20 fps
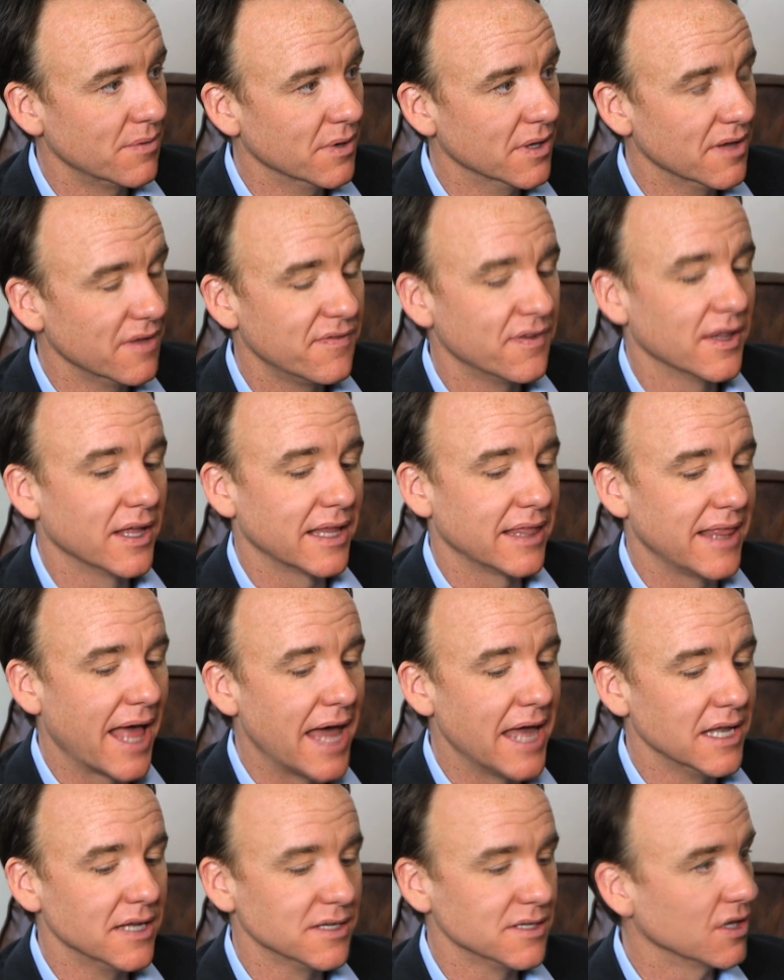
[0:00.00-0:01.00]
I really feel like
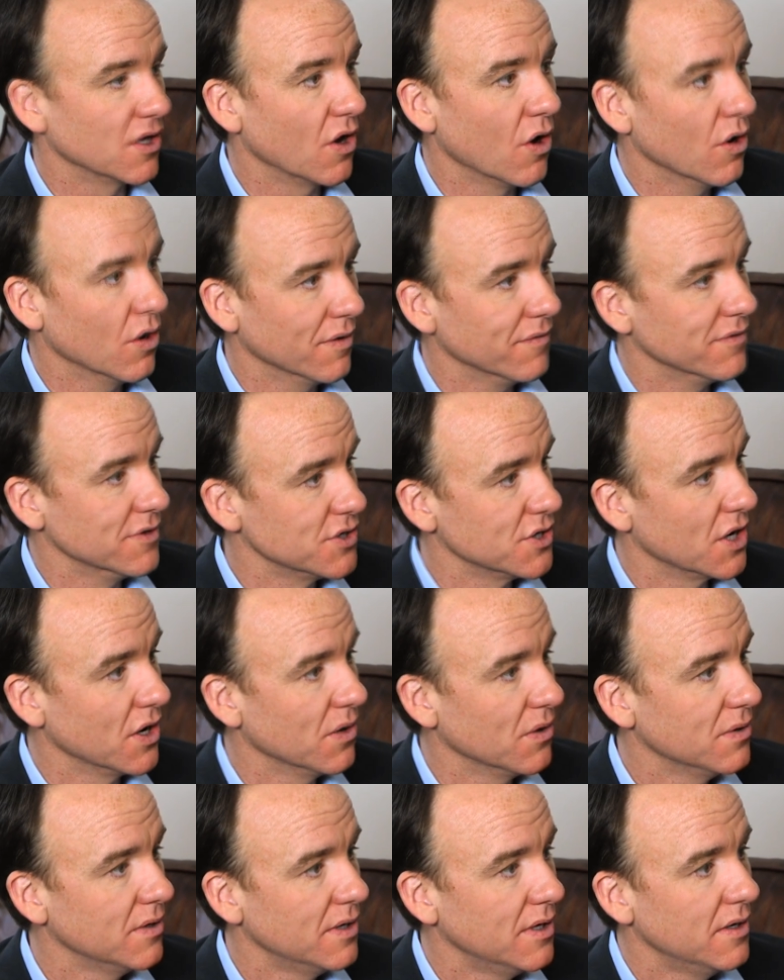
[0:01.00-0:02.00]
that is the goal of the
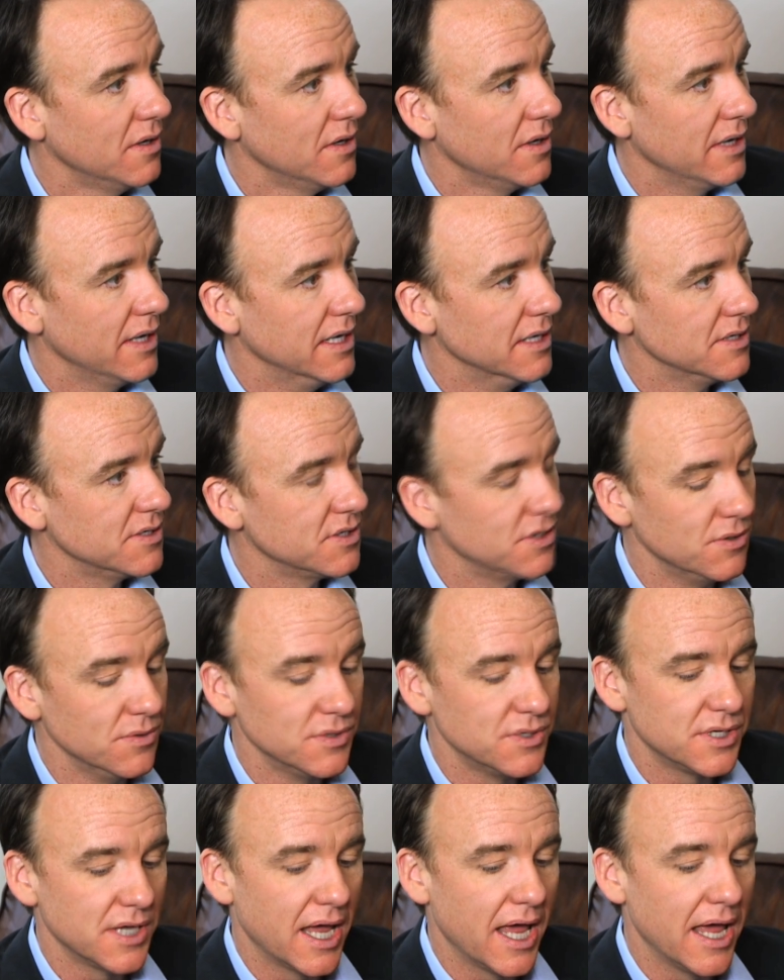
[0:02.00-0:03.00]
show is to
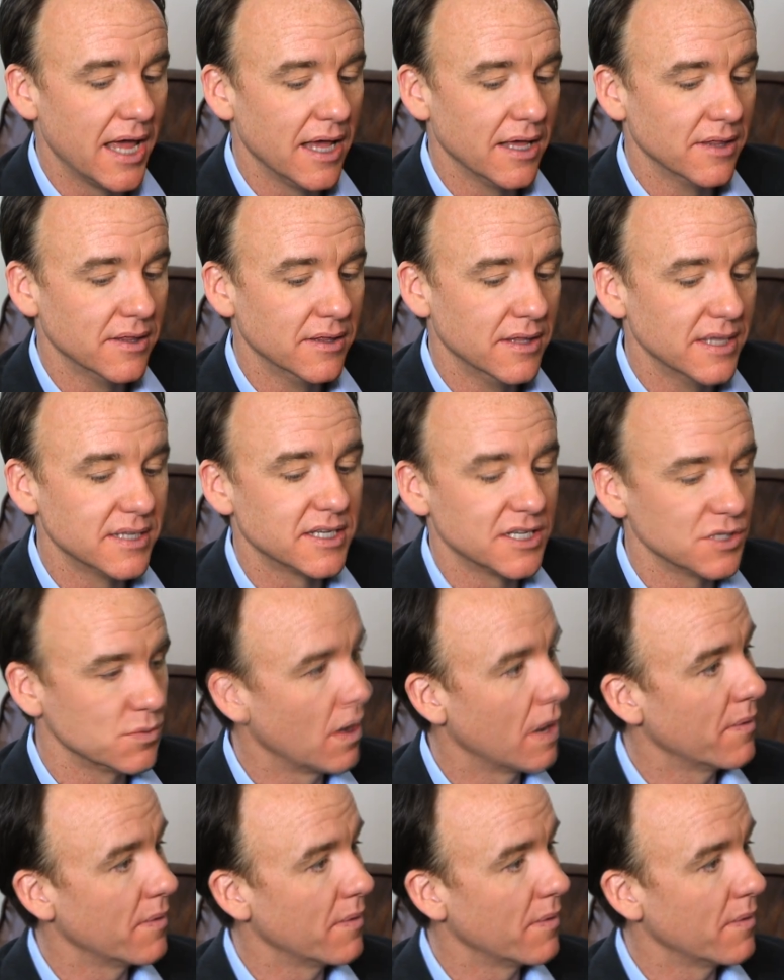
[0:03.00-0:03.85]
say, this is